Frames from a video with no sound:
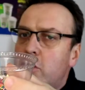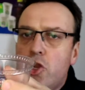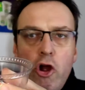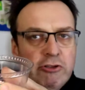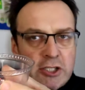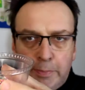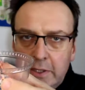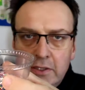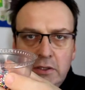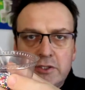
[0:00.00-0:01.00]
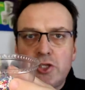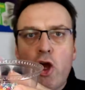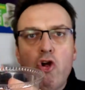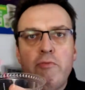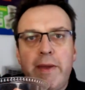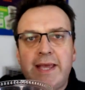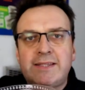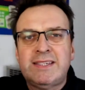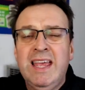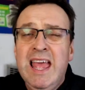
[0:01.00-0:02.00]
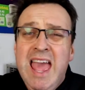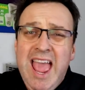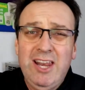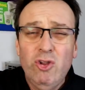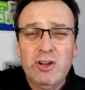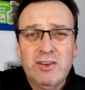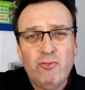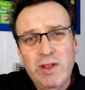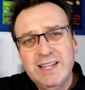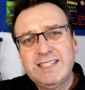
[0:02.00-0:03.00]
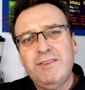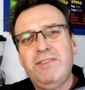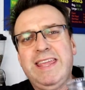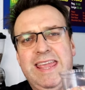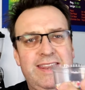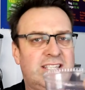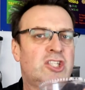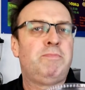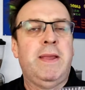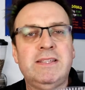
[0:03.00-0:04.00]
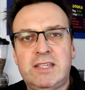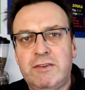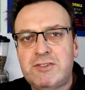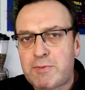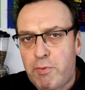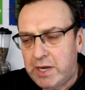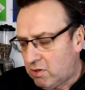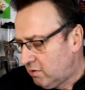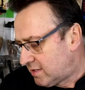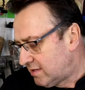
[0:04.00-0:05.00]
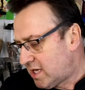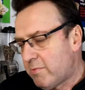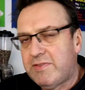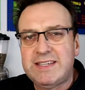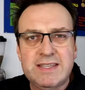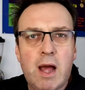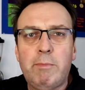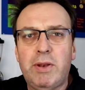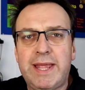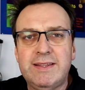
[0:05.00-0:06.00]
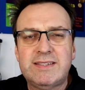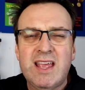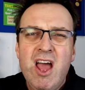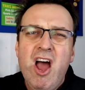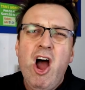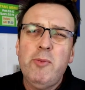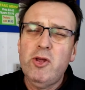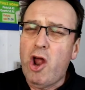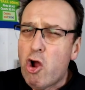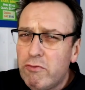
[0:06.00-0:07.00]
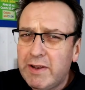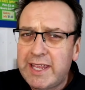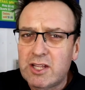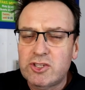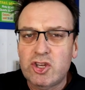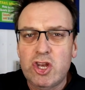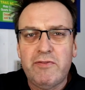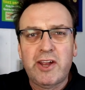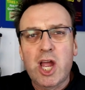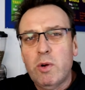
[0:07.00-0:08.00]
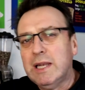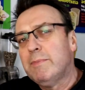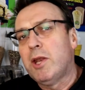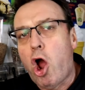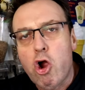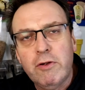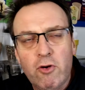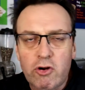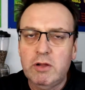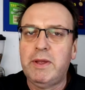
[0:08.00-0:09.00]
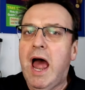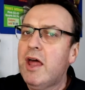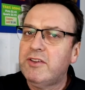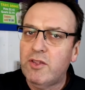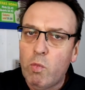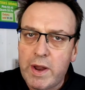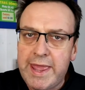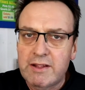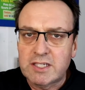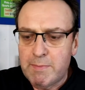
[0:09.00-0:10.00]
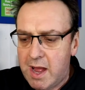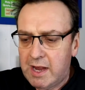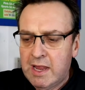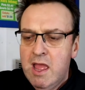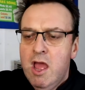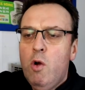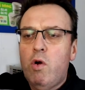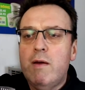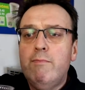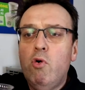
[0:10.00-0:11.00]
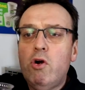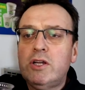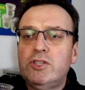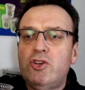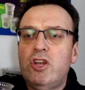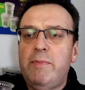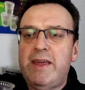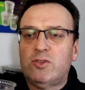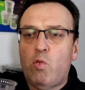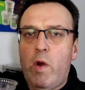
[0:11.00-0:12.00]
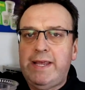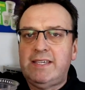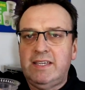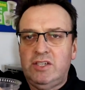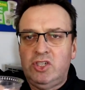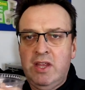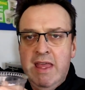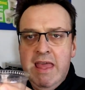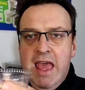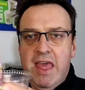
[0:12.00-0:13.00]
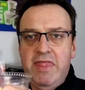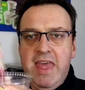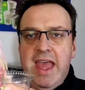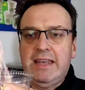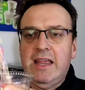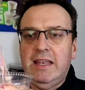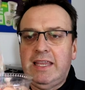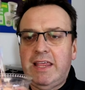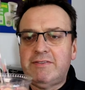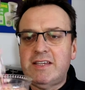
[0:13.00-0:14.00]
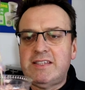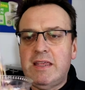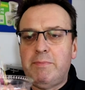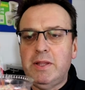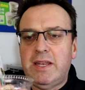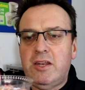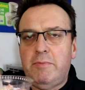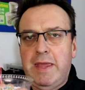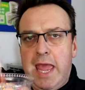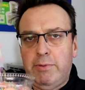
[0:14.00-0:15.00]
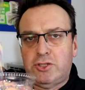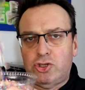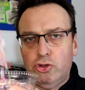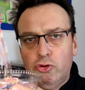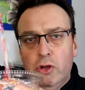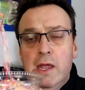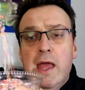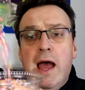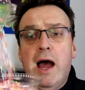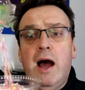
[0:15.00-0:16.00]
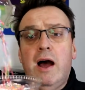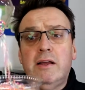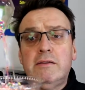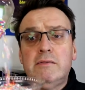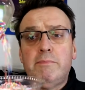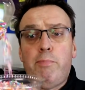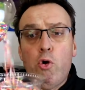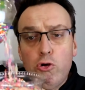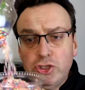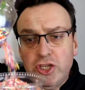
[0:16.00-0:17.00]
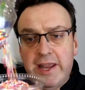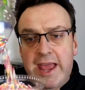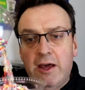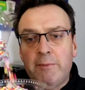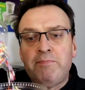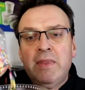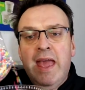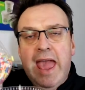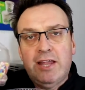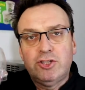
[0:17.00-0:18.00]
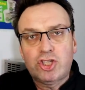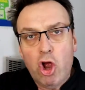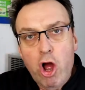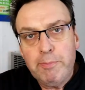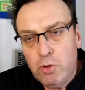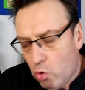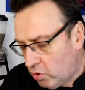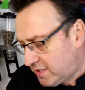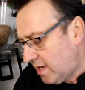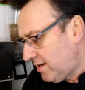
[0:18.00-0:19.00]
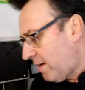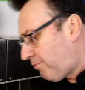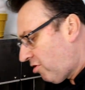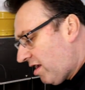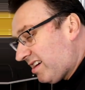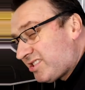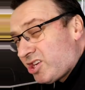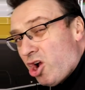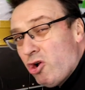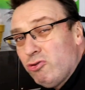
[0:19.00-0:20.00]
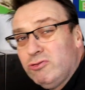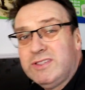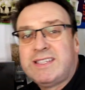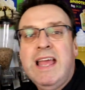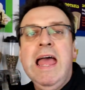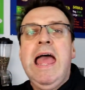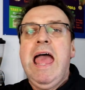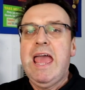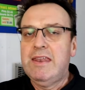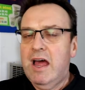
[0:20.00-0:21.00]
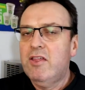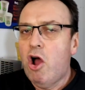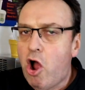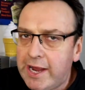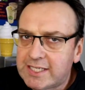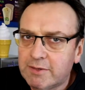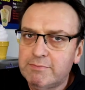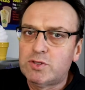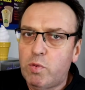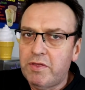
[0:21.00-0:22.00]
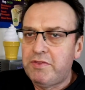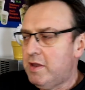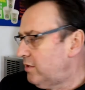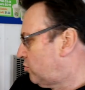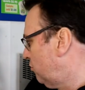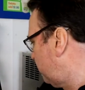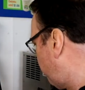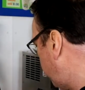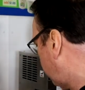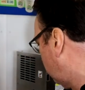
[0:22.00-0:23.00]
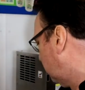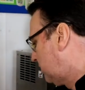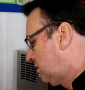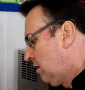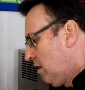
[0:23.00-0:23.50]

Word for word: No spills, no mess. And look, relatively inexpensive sprinkles and some of these nut blends, I'm not overly concerned if I go a little bit over or a little bit under the one ounce mark. What I'm more concerned about is wastage. And that gives us the ability to be able to uh, portion out and top your sundae products, cones, and other items with nuts or sprinkles.